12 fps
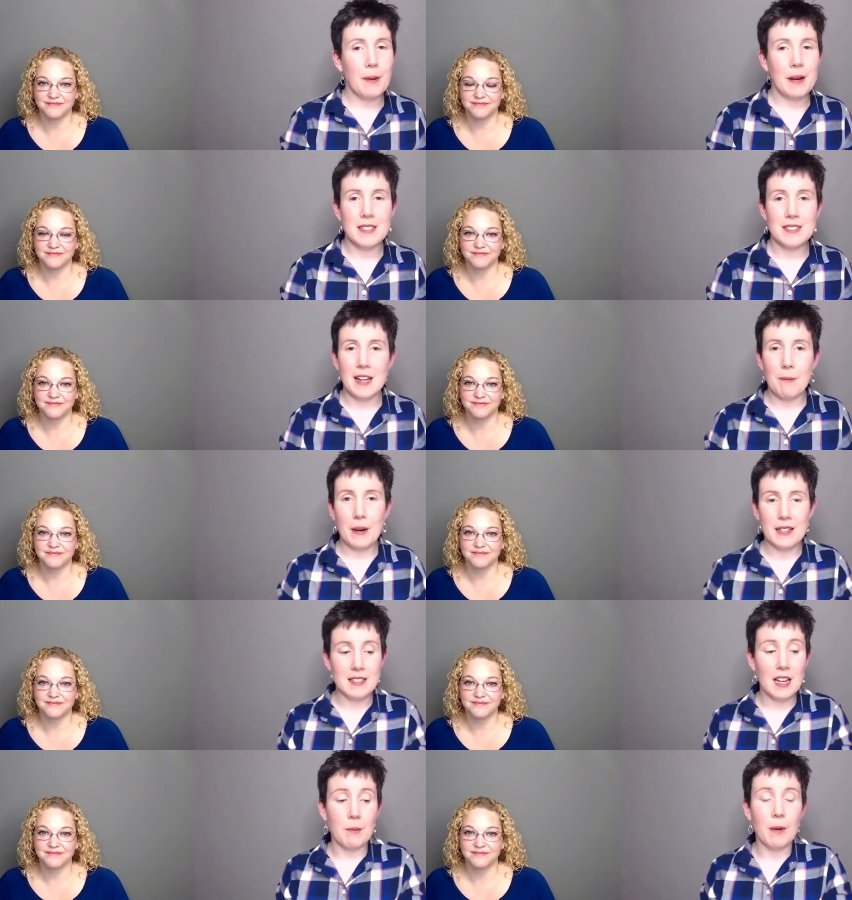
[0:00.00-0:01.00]
Speaker 1: by step by
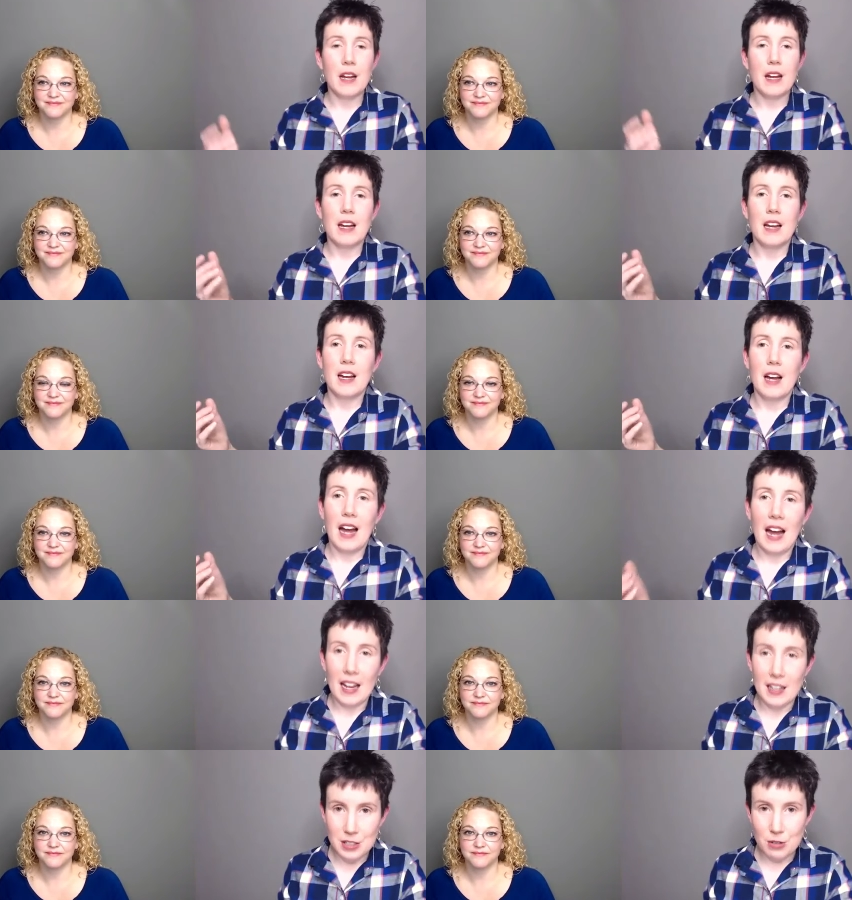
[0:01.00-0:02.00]
step.
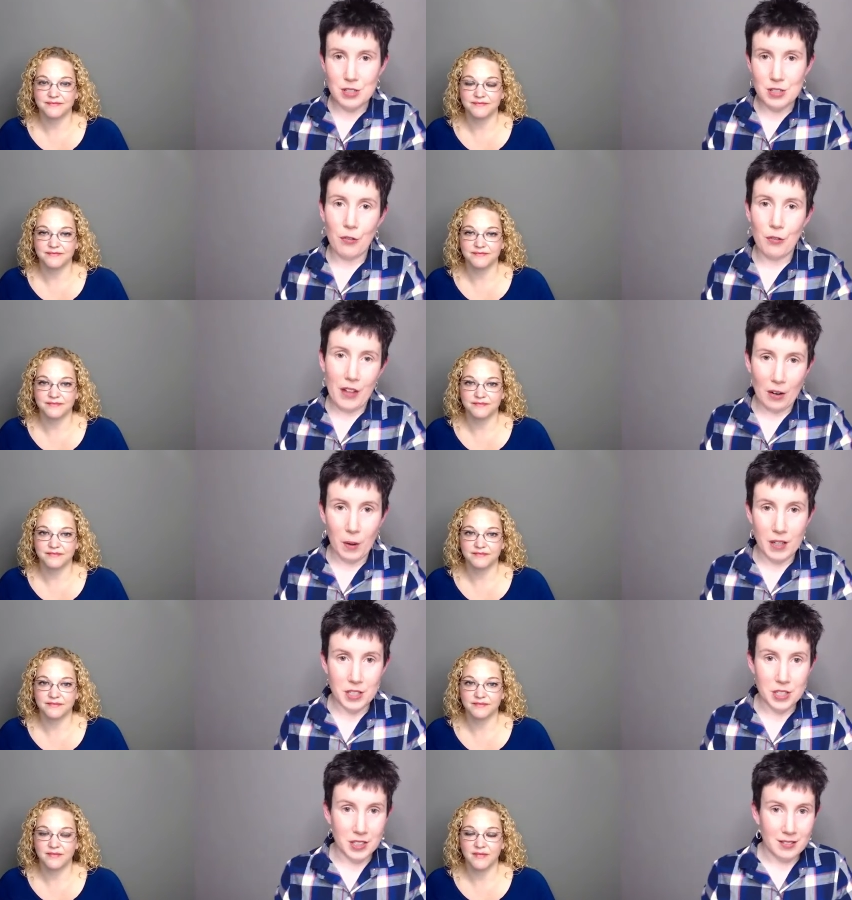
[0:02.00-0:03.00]
Ask yourself that
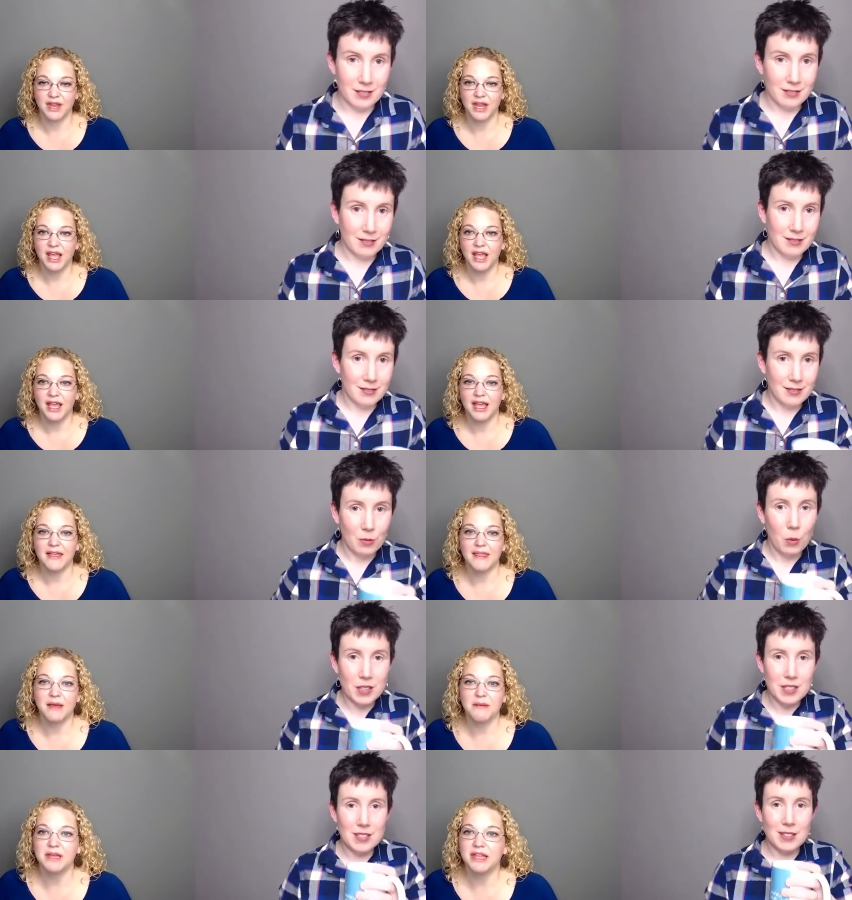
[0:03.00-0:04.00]
question.
Speaker 2: And
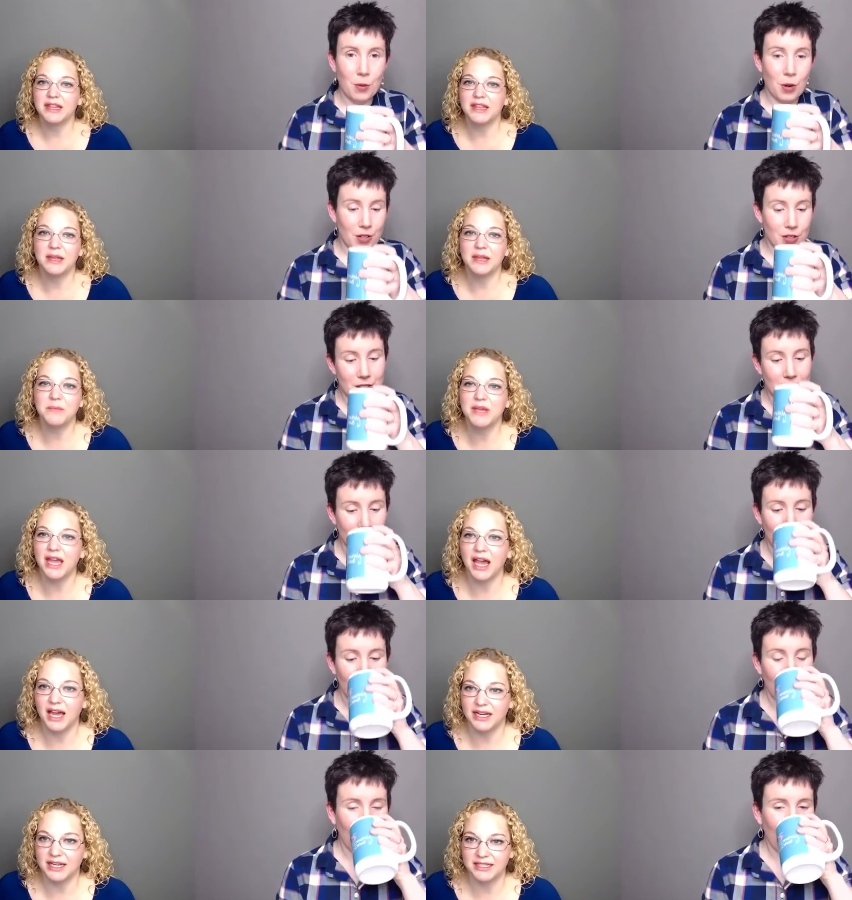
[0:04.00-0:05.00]
let me, and be
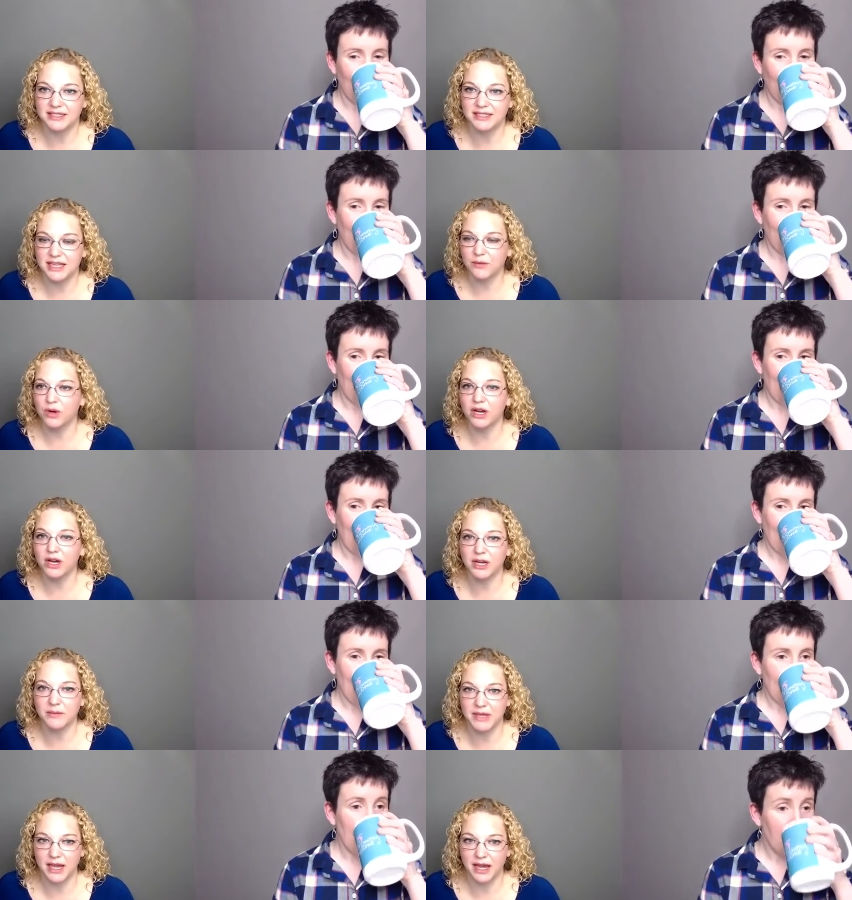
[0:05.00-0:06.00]
honest, and we're gonna
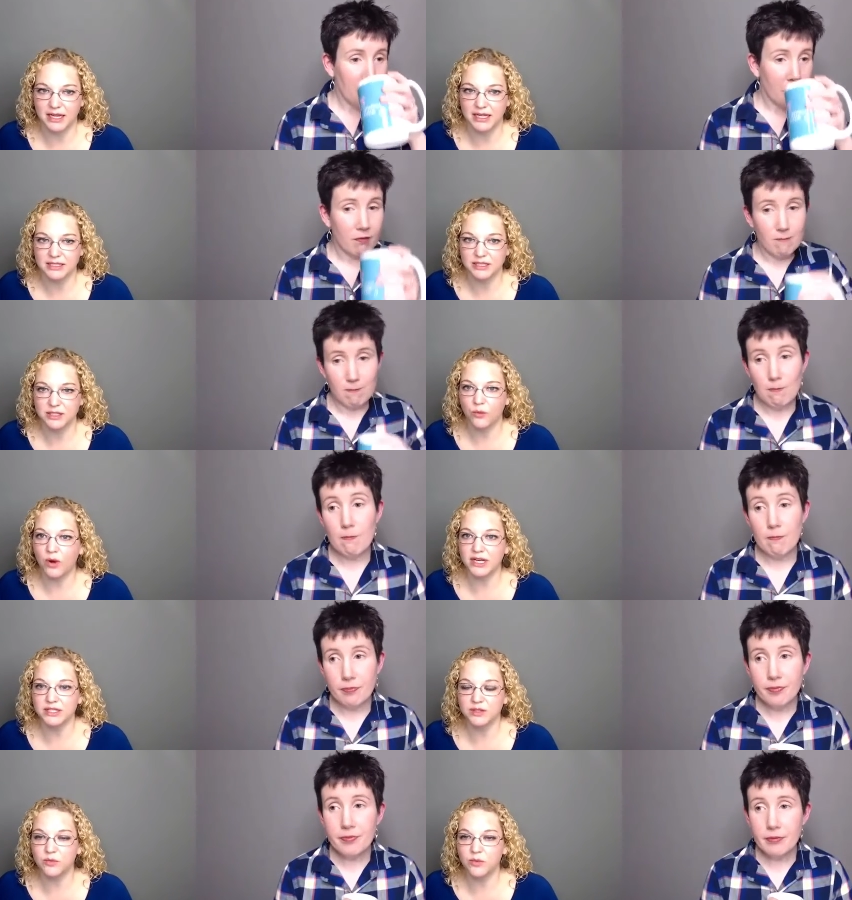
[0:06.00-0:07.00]
be honest. What
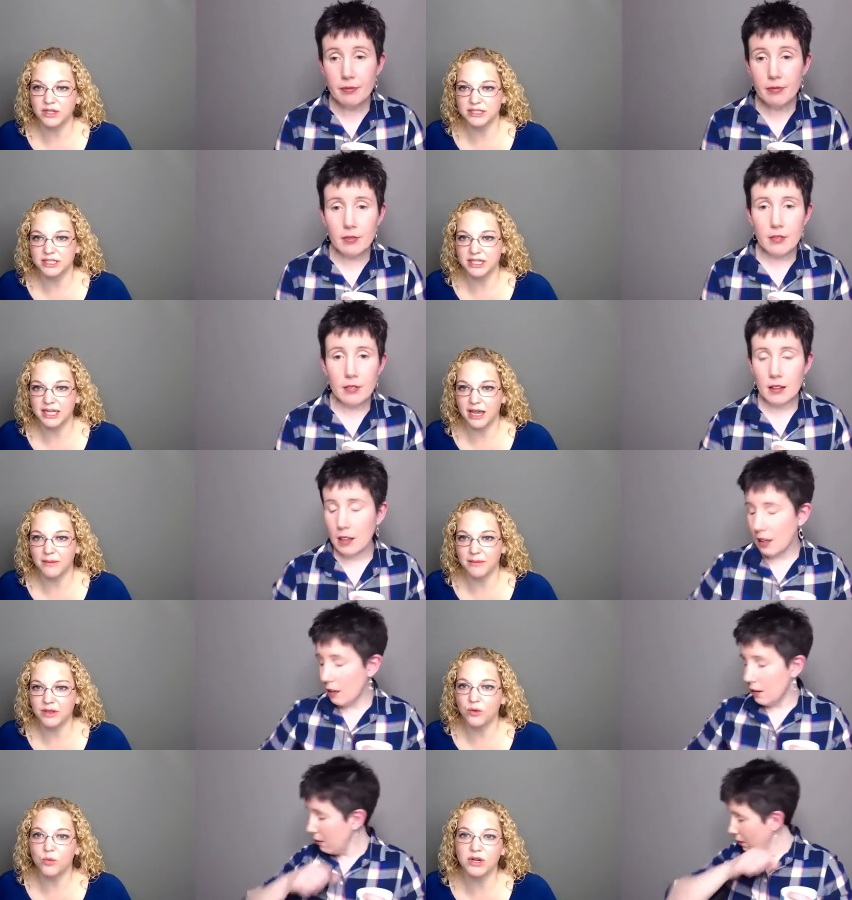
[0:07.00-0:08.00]
is the worst that can
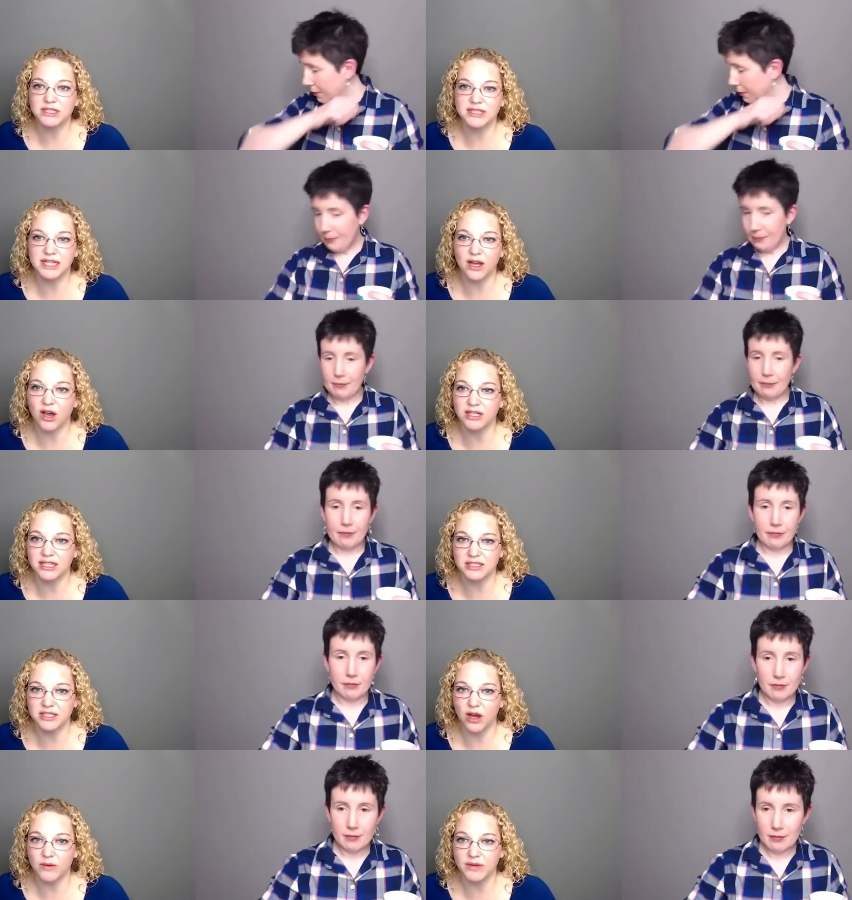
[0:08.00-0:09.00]
happen? The worst thing
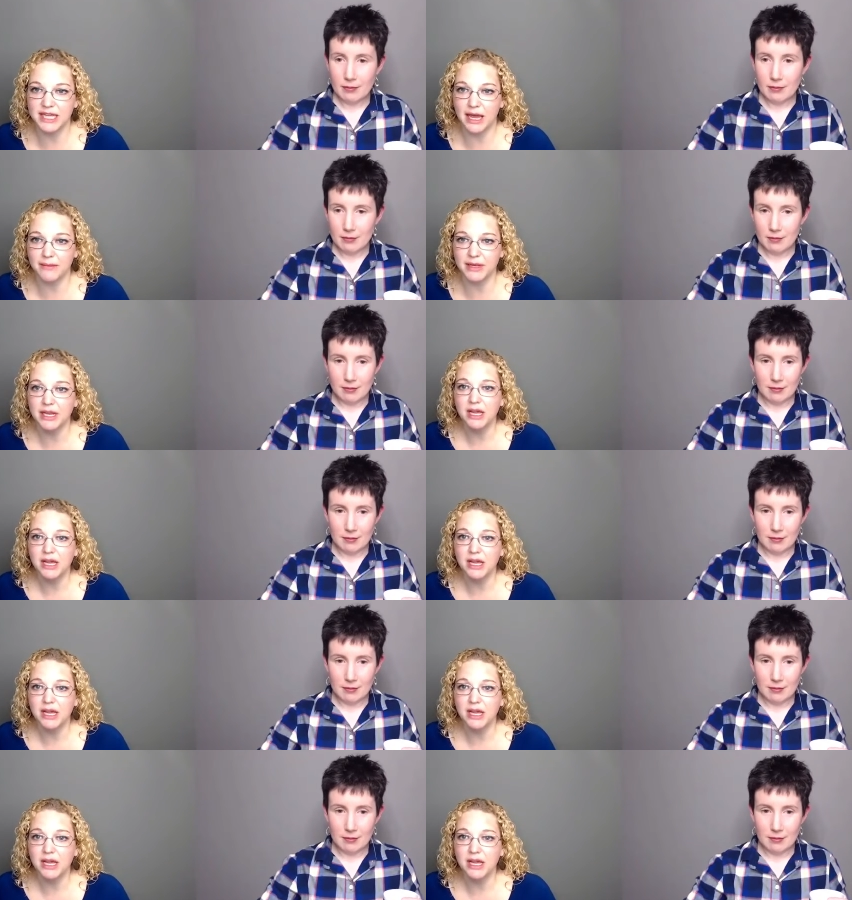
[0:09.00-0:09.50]
doesn't always happen,